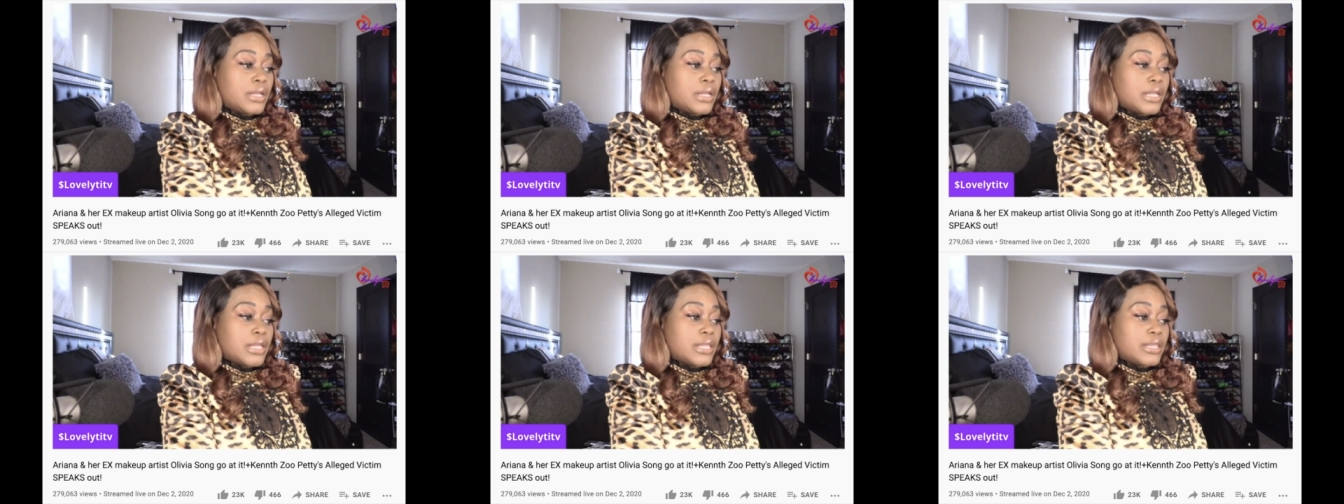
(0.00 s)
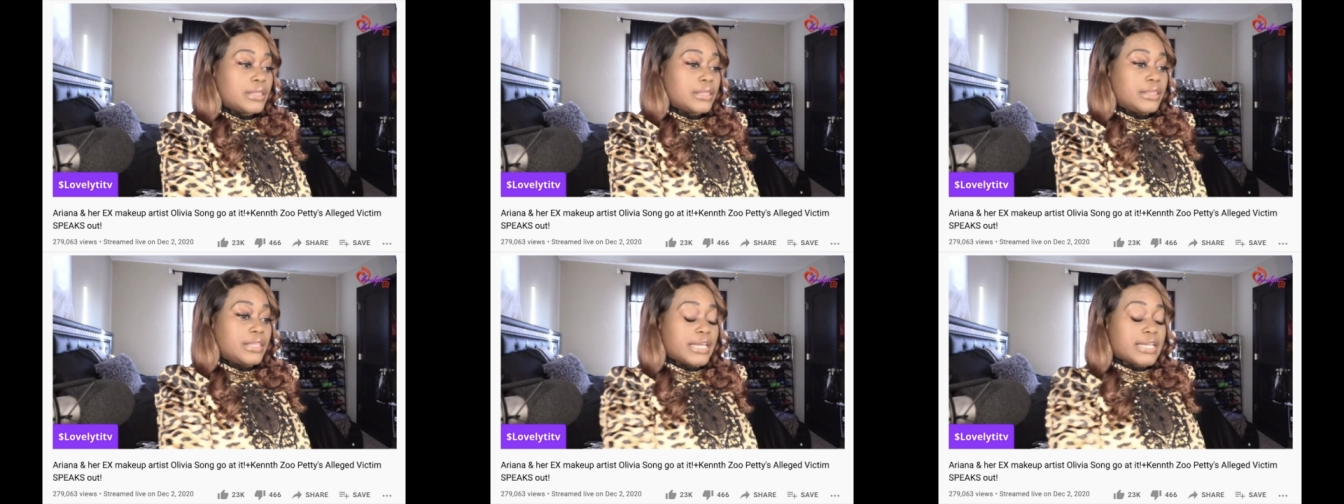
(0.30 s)

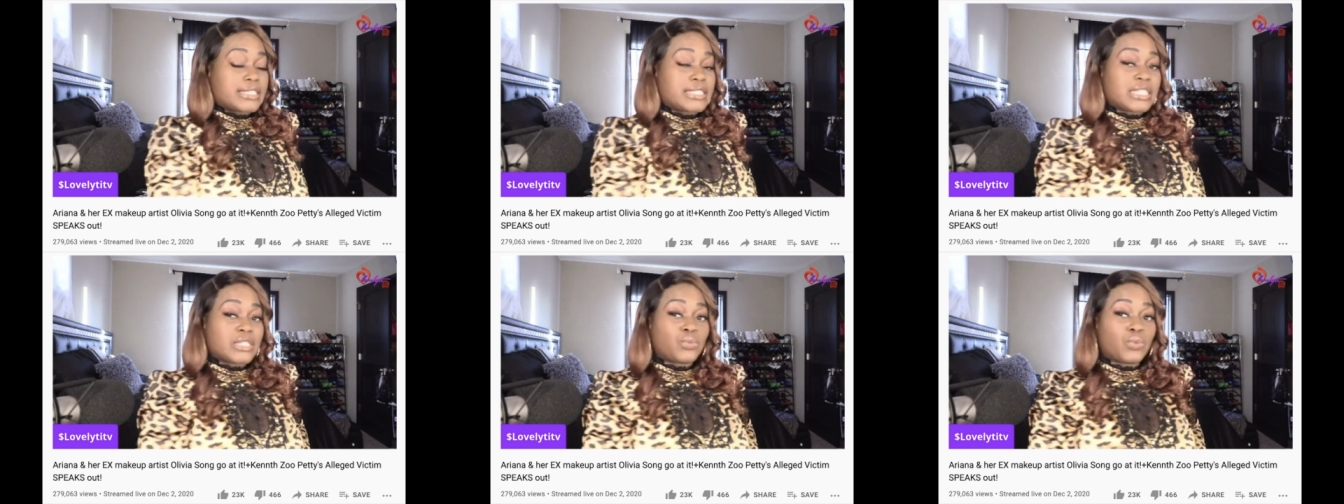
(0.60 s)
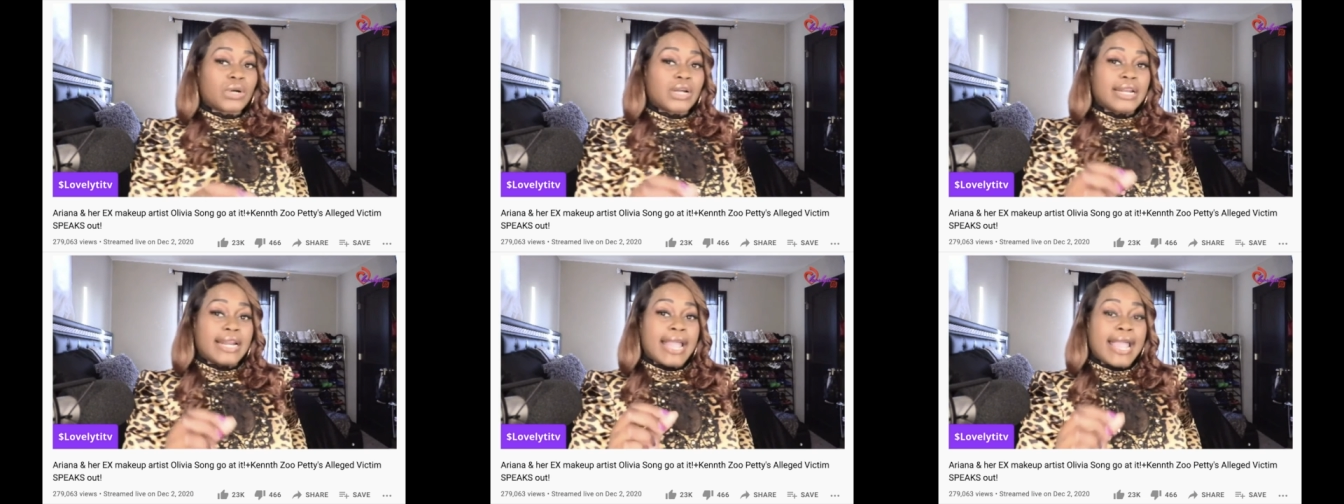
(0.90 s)
This is
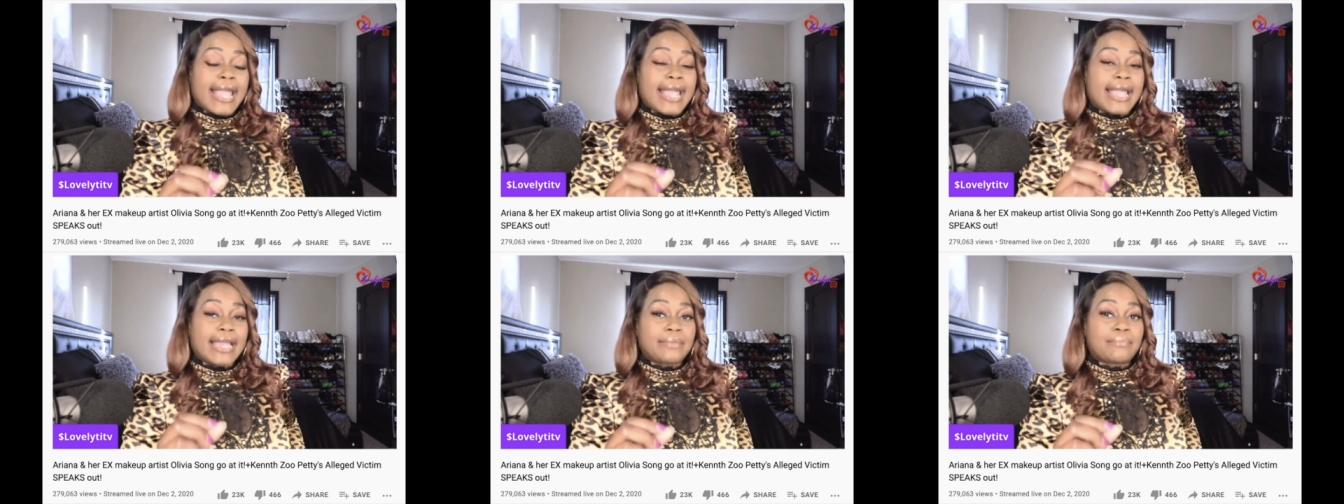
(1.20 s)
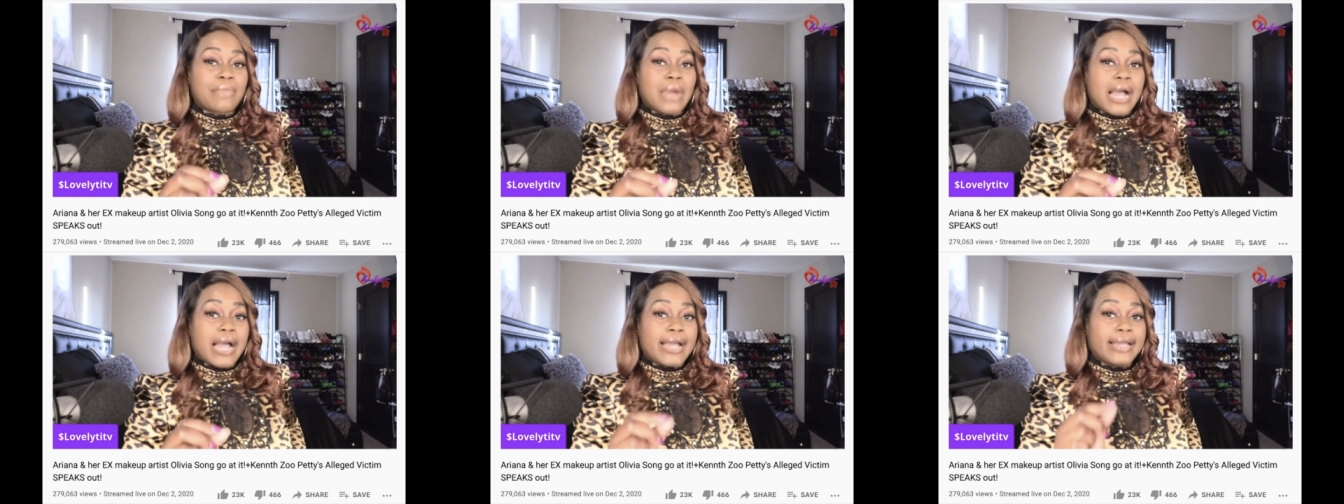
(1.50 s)
what had
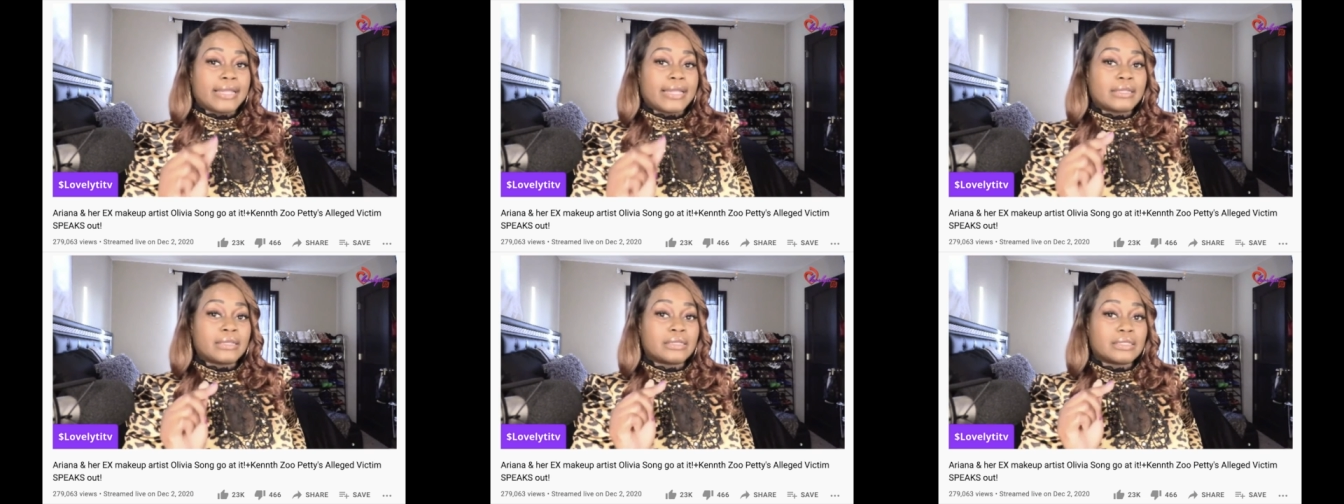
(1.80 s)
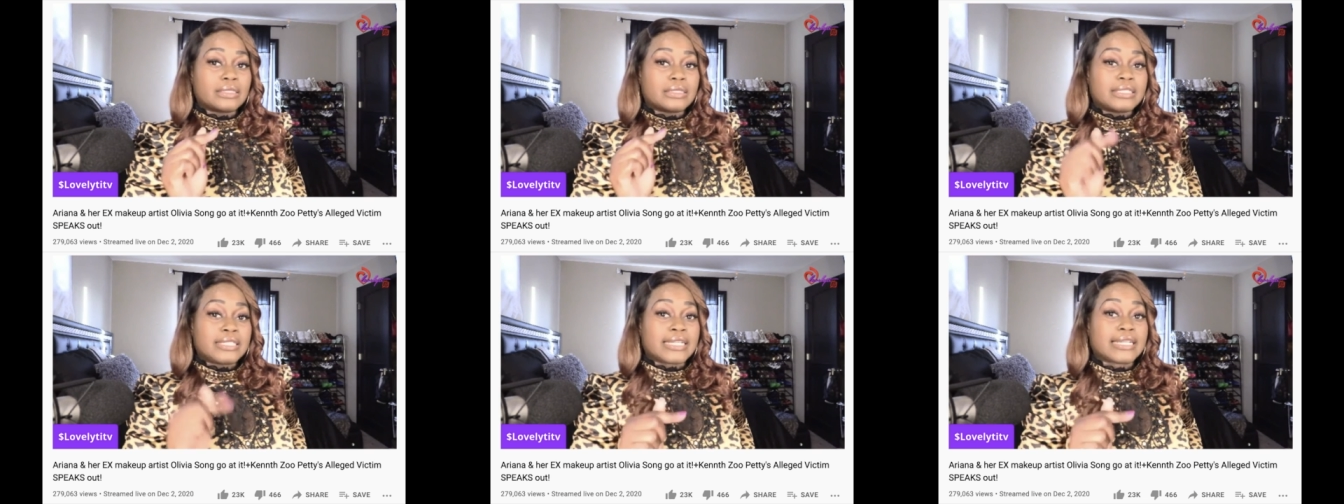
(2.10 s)
my
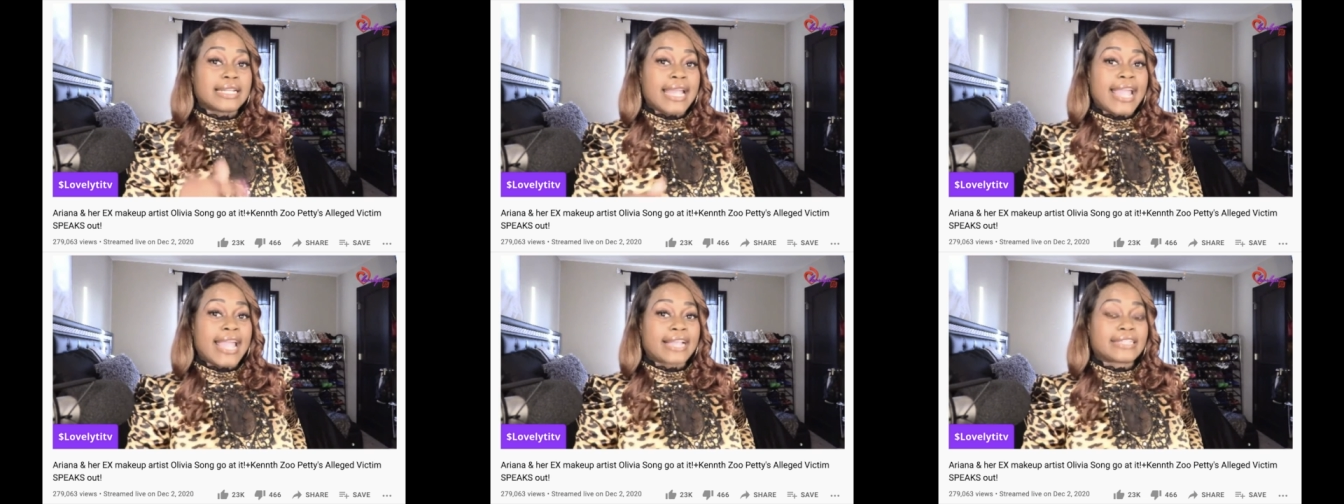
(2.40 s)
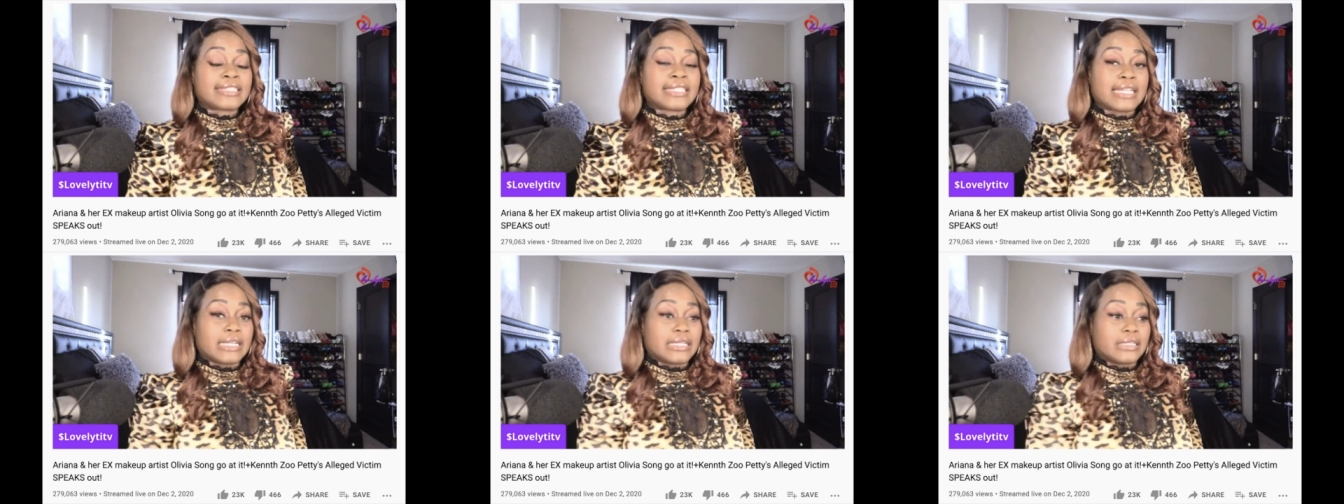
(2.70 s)
tin hat
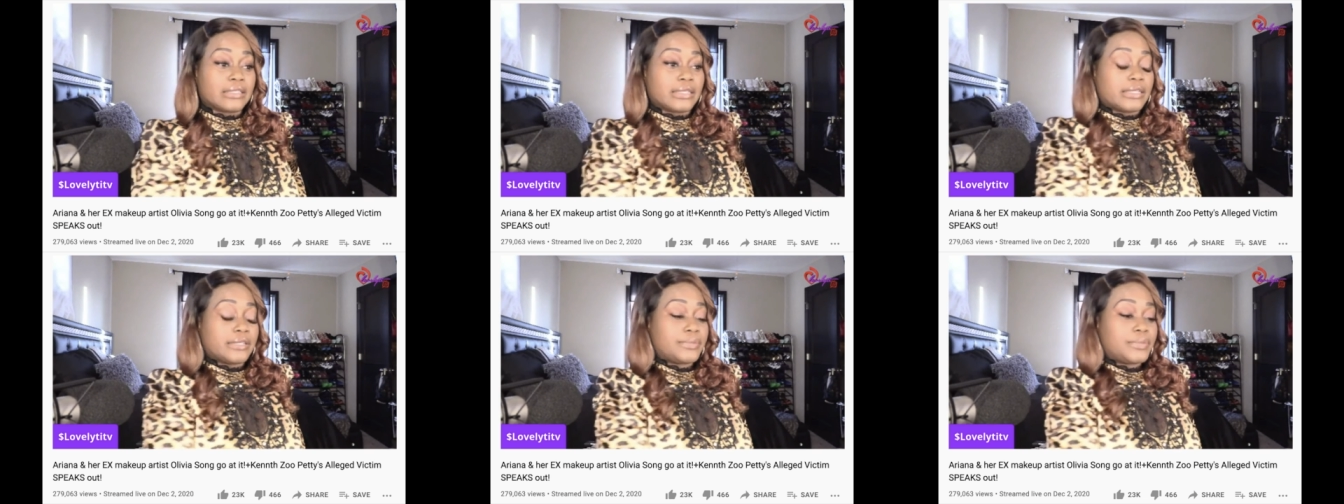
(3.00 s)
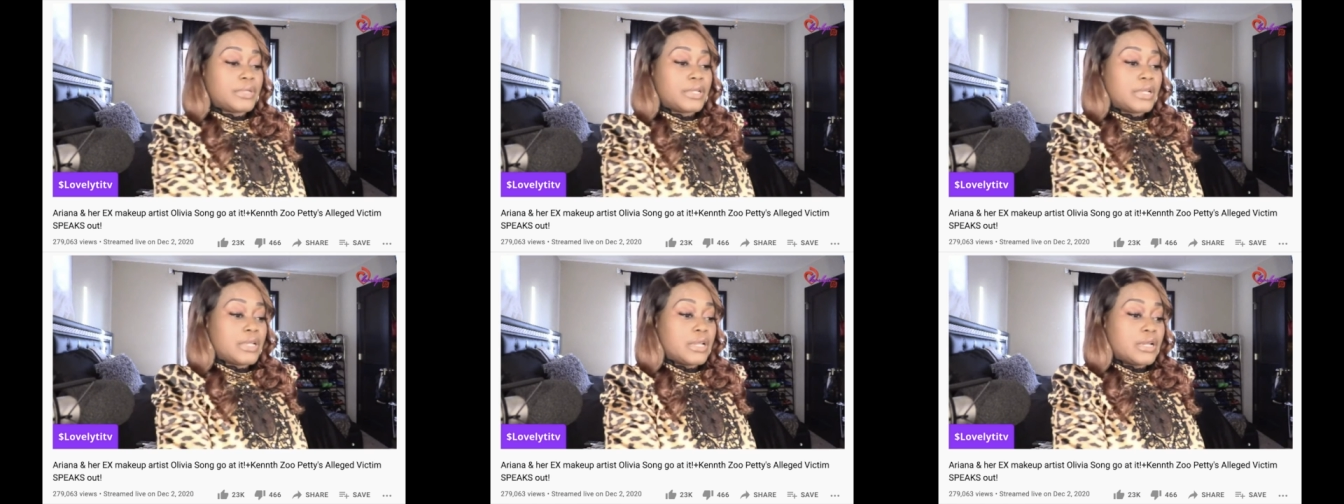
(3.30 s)
tingling
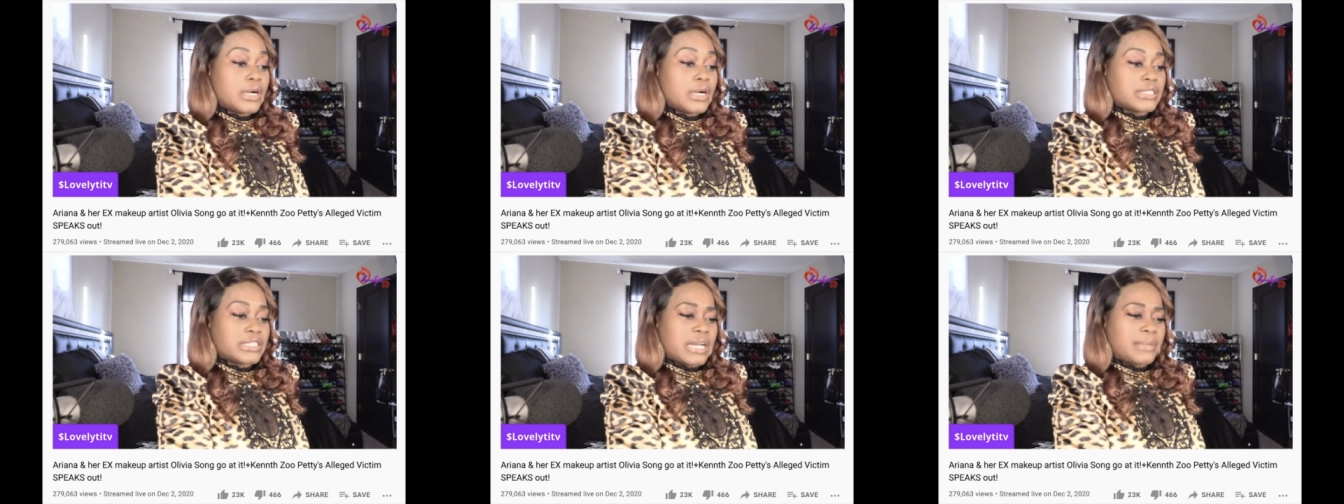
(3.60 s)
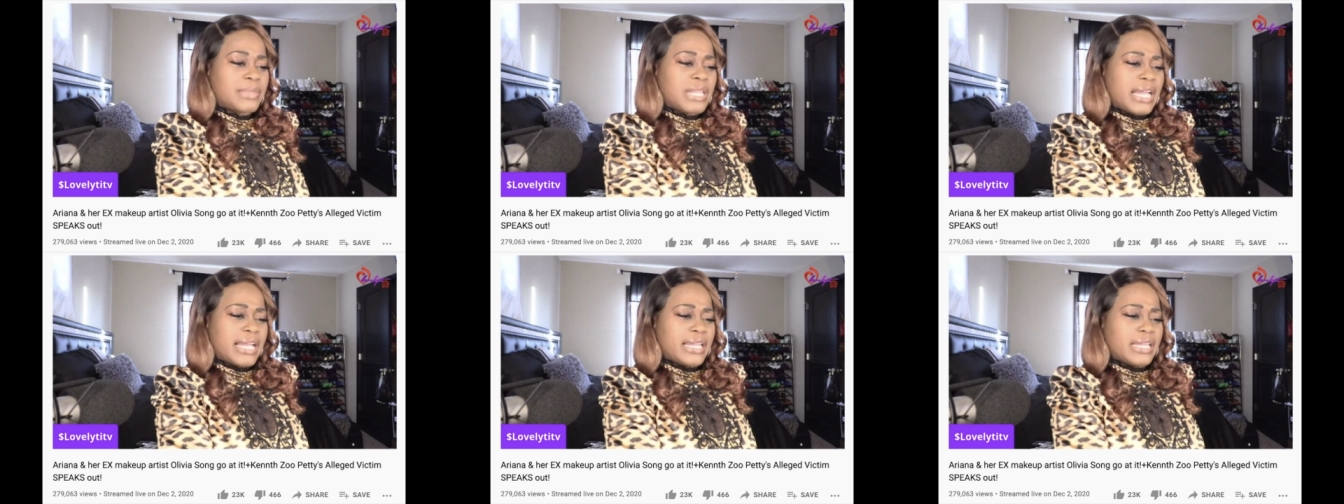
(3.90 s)
because
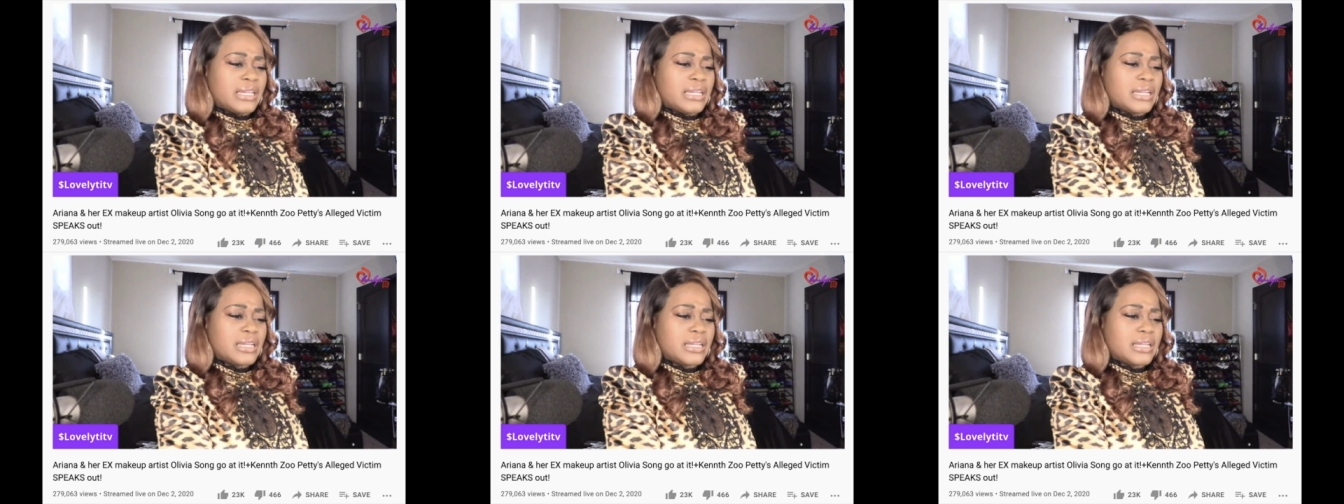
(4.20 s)
I'm like,